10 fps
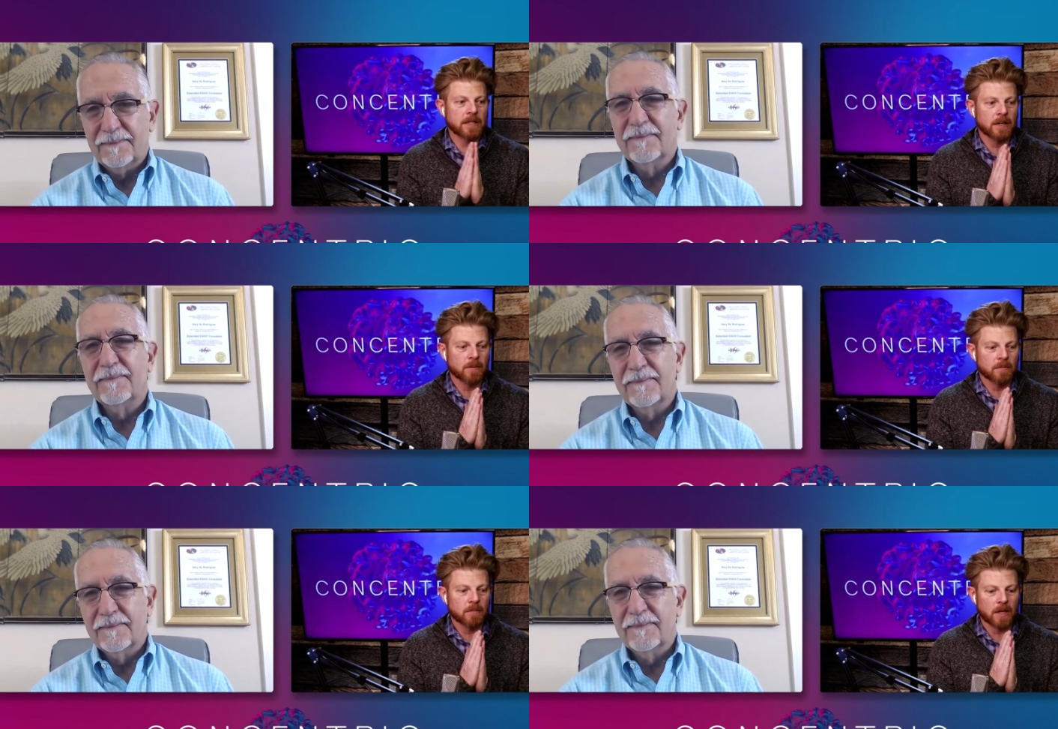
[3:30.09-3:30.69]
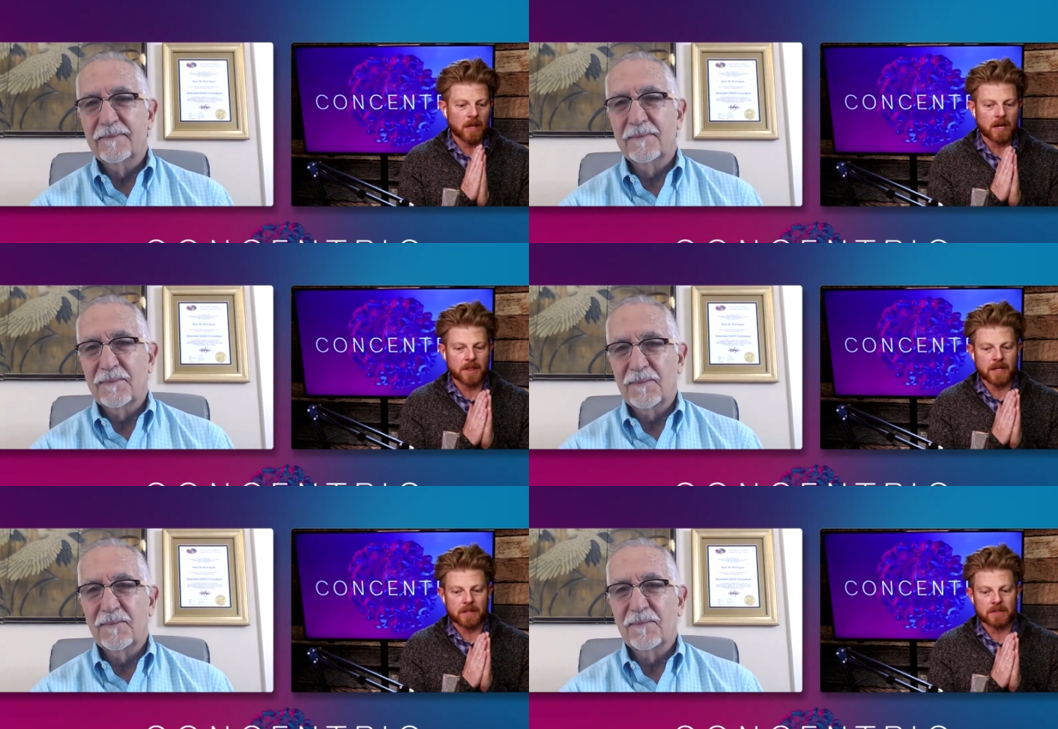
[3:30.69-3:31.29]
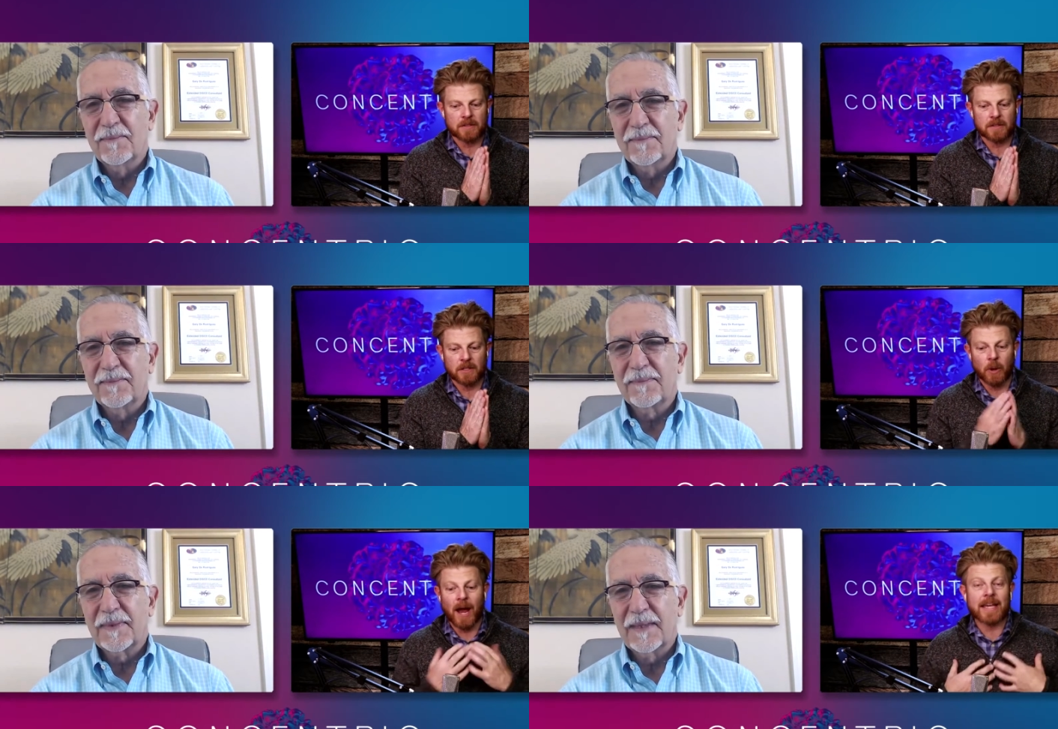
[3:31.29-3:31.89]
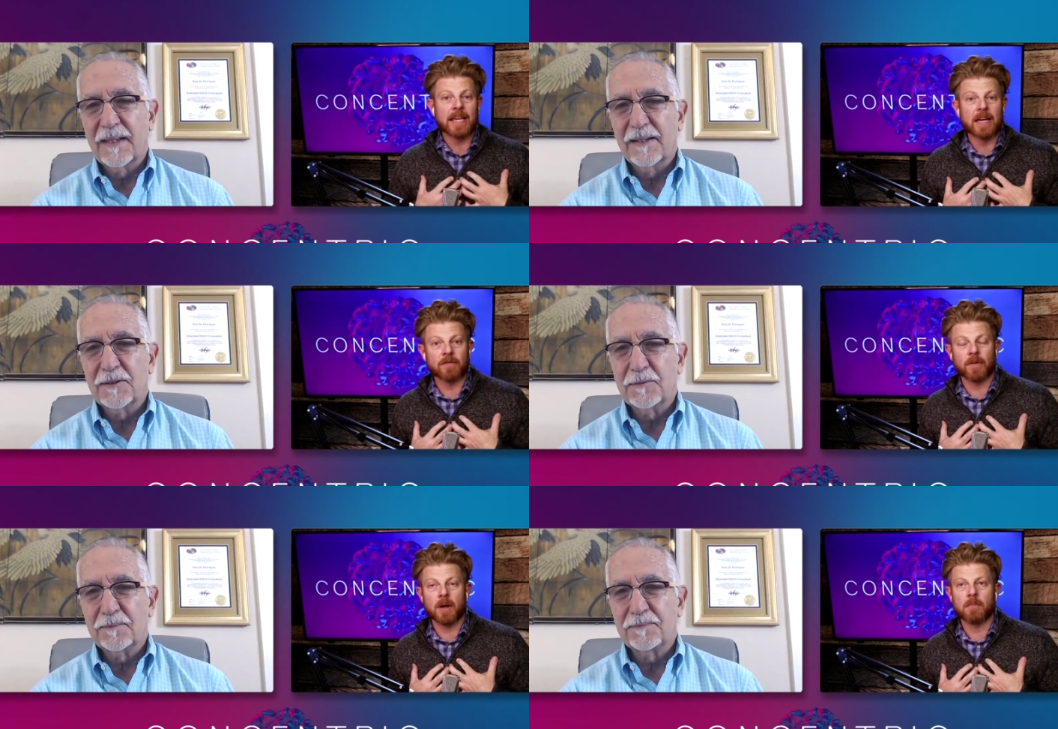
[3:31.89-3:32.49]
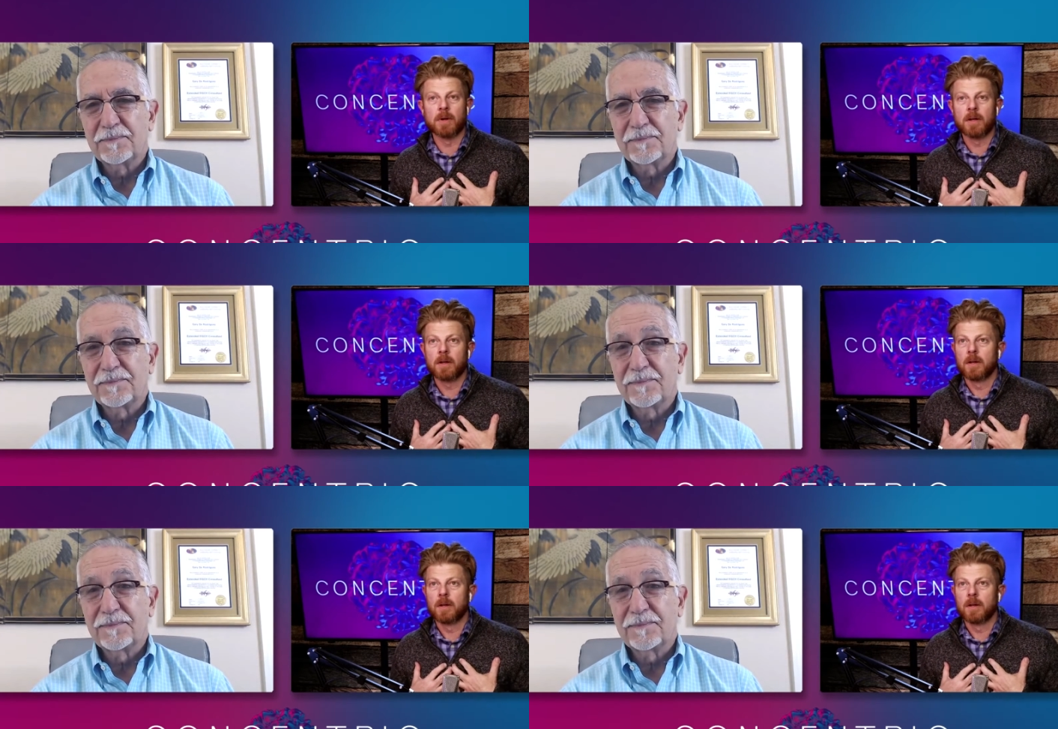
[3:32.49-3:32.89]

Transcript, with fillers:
Speaker 1: A lot of things, you know, I get from